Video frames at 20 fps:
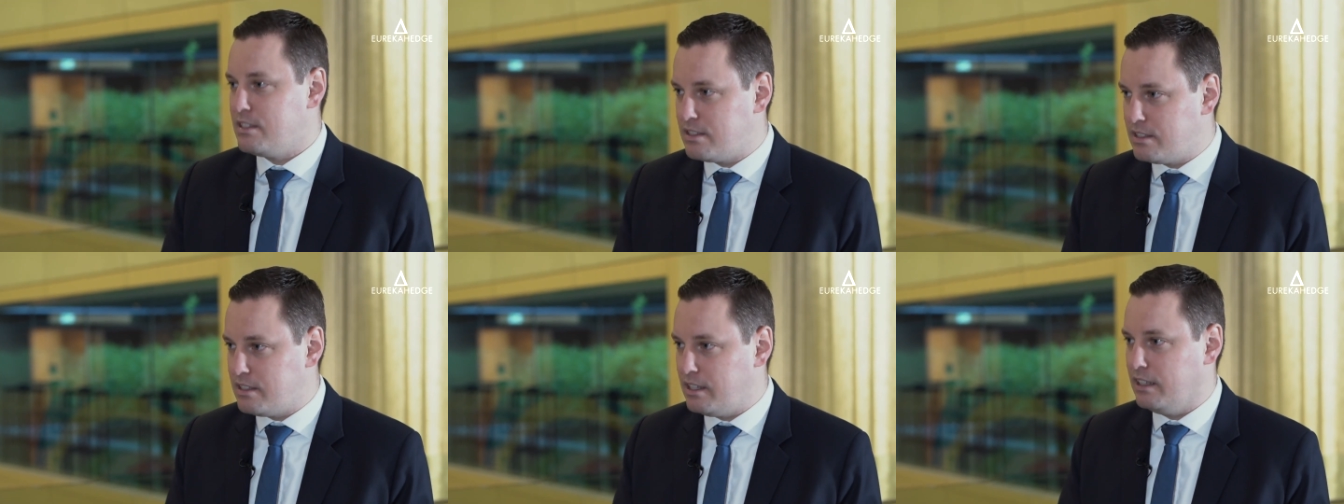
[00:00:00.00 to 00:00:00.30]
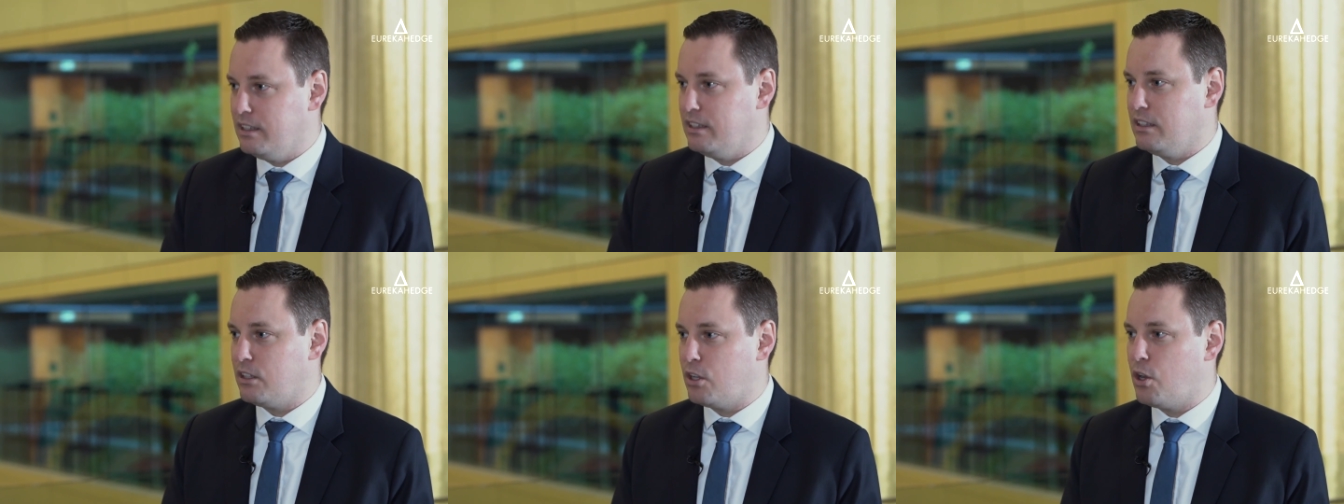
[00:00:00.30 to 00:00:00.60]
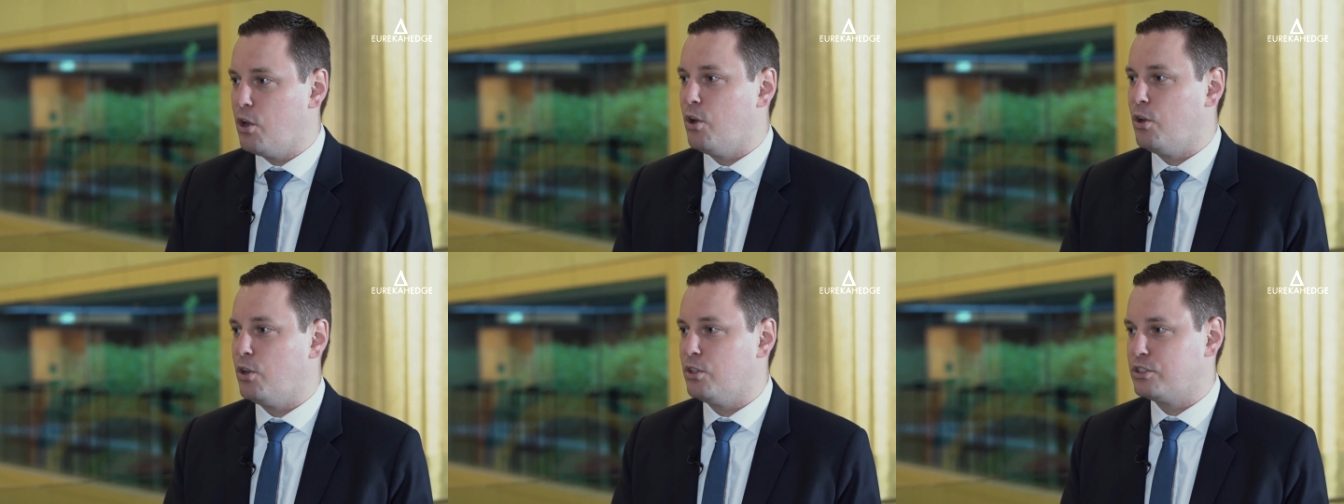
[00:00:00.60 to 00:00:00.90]
still
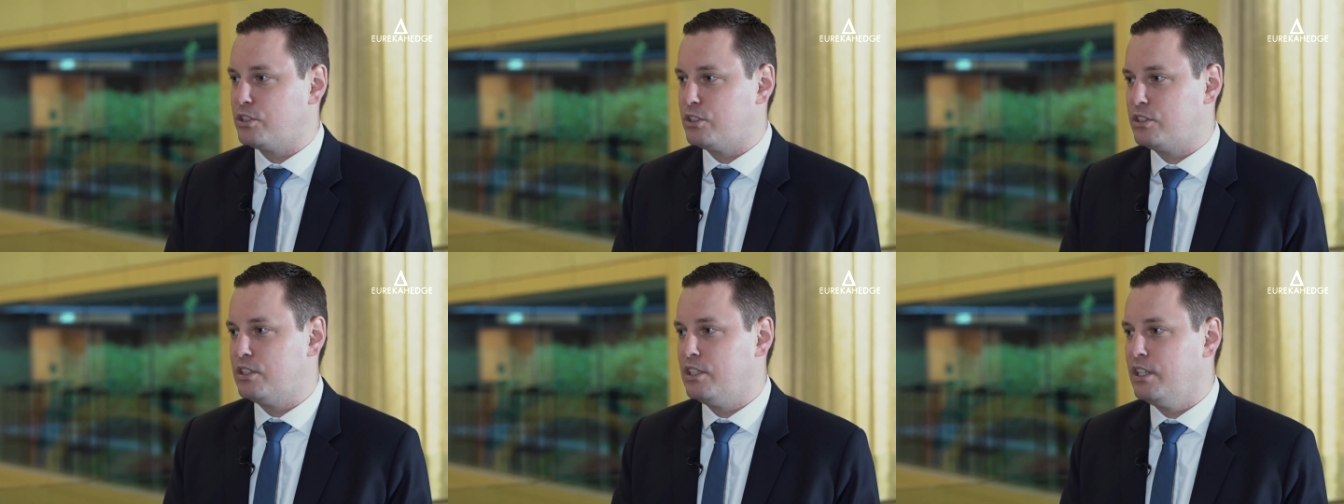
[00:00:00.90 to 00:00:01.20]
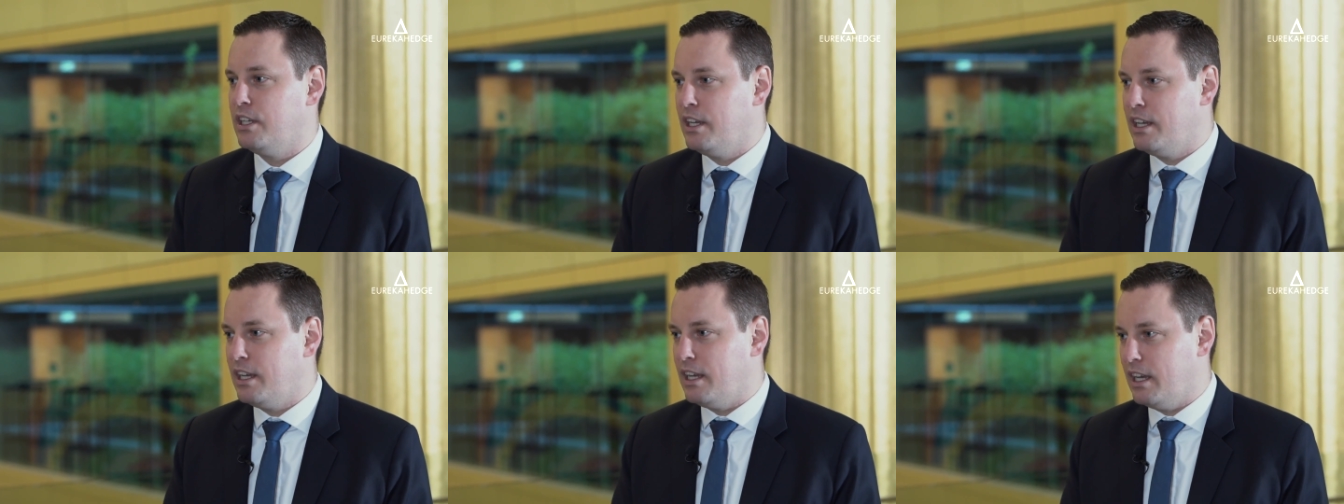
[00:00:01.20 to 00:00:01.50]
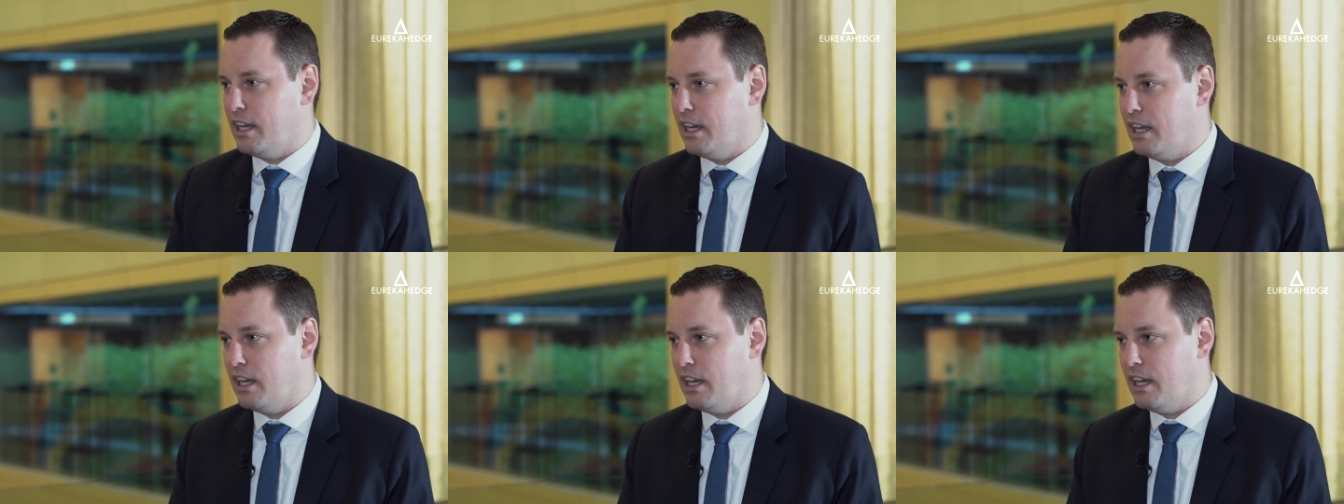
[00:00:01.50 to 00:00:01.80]
caused
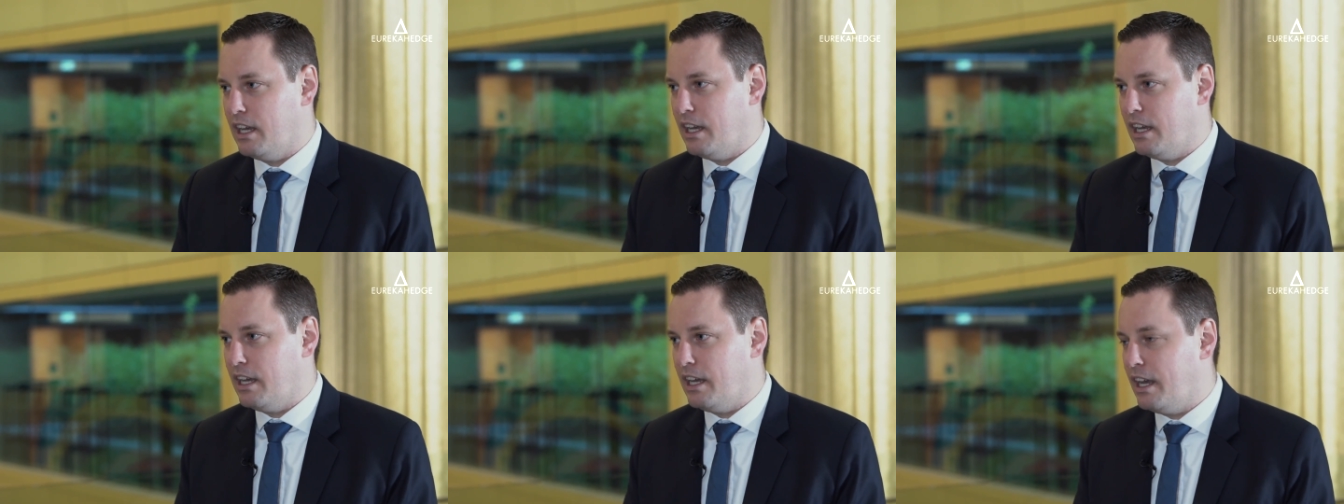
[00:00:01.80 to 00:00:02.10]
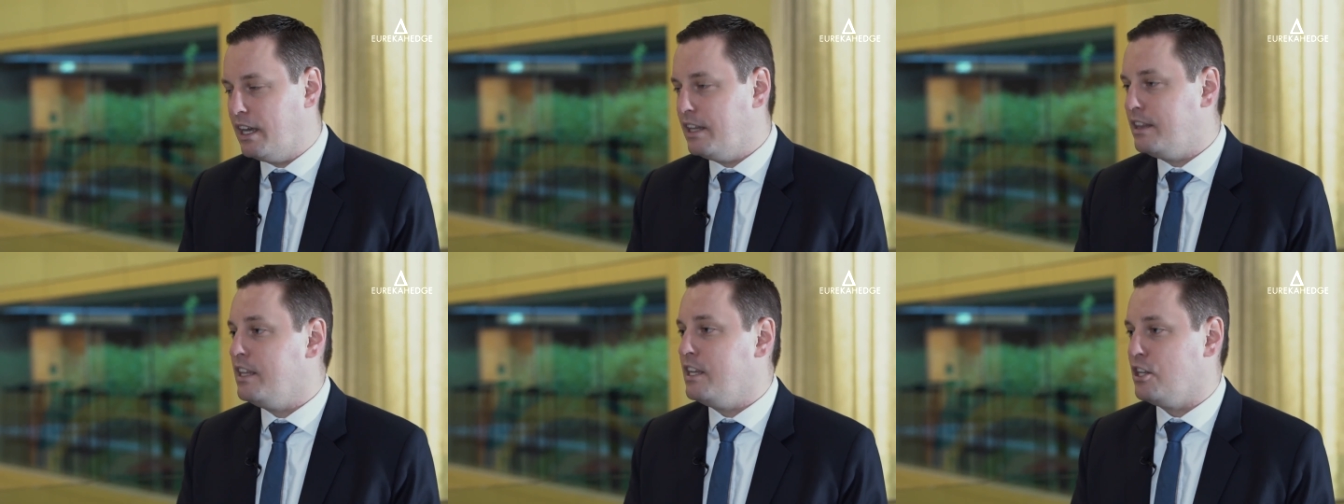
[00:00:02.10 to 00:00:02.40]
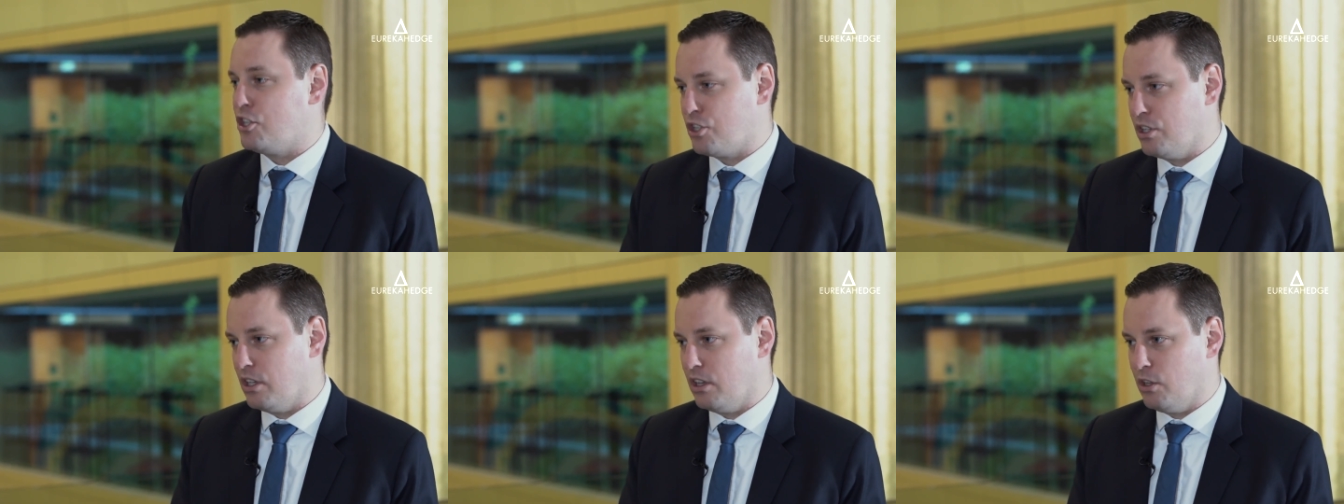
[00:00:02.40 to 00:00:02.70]
Uh,
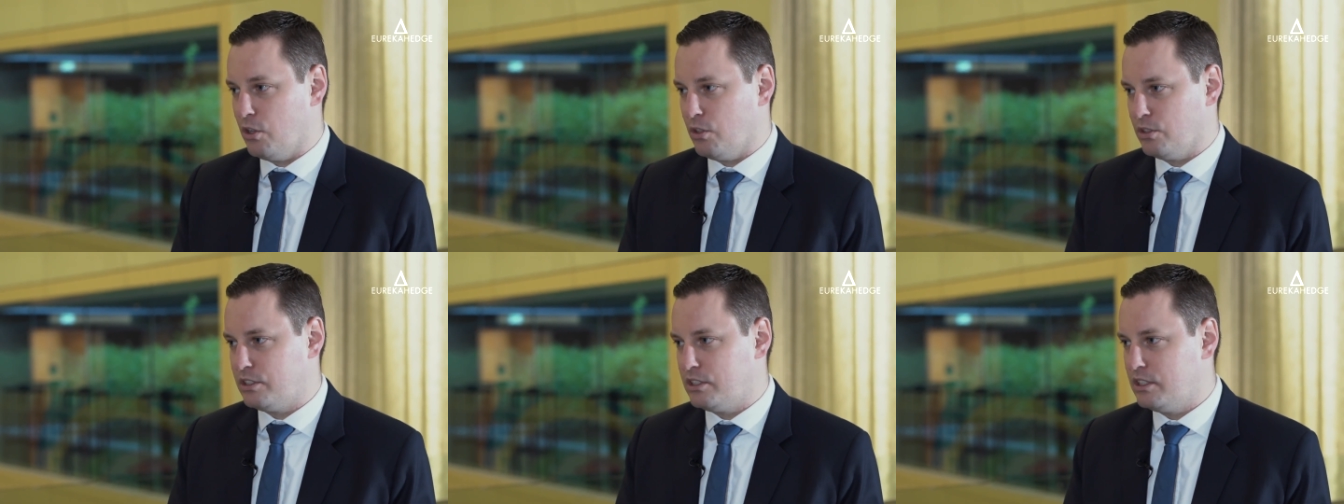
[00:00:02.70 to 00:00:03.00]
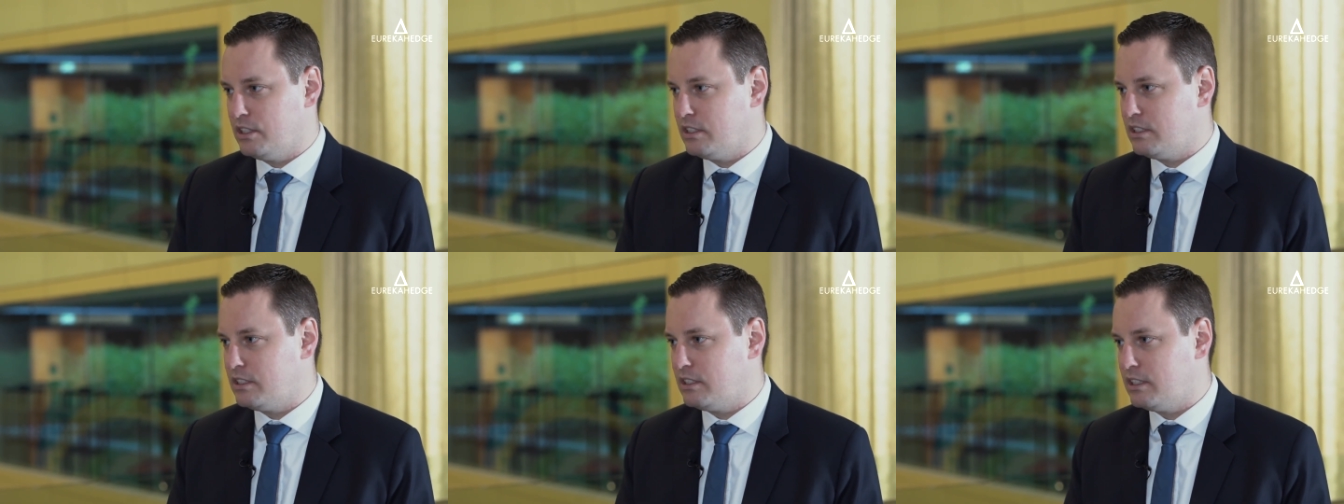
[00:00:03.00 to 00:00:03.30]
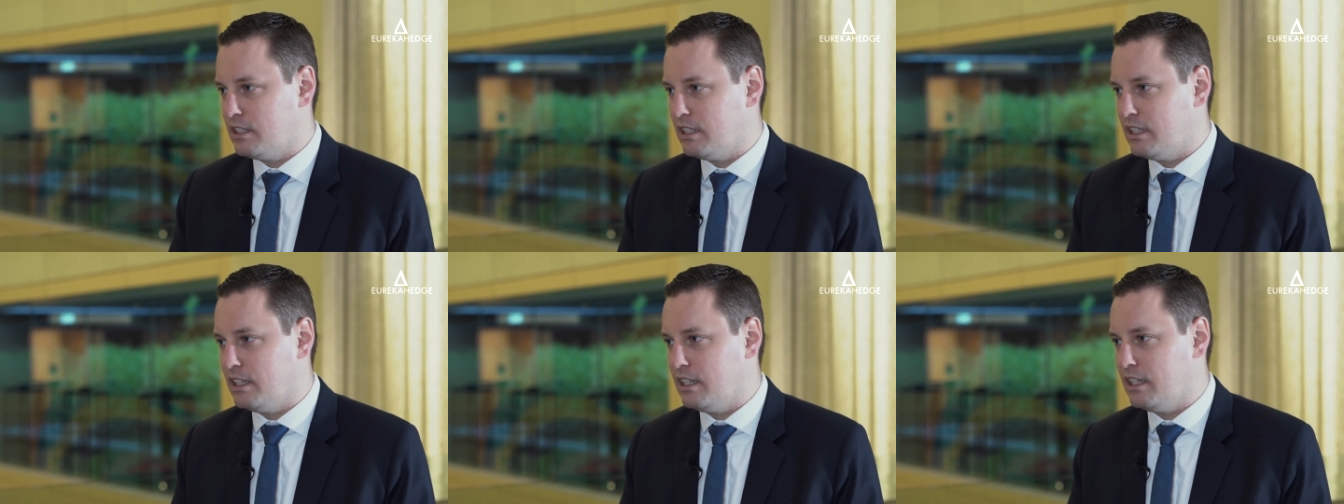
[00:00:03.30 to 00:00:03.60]
additional losses
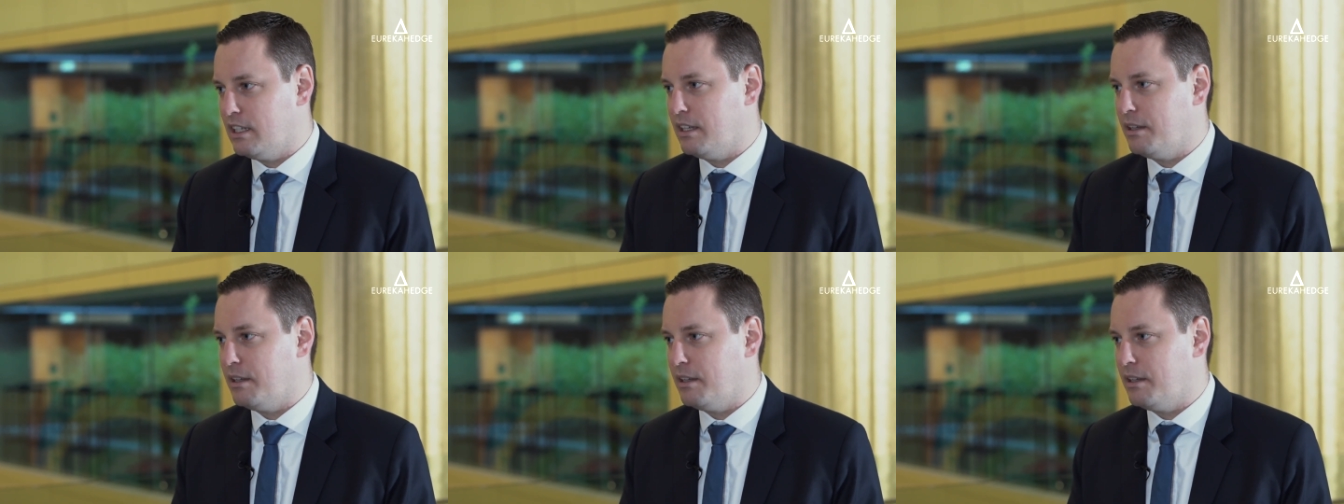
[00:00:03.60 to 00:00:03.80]
uh,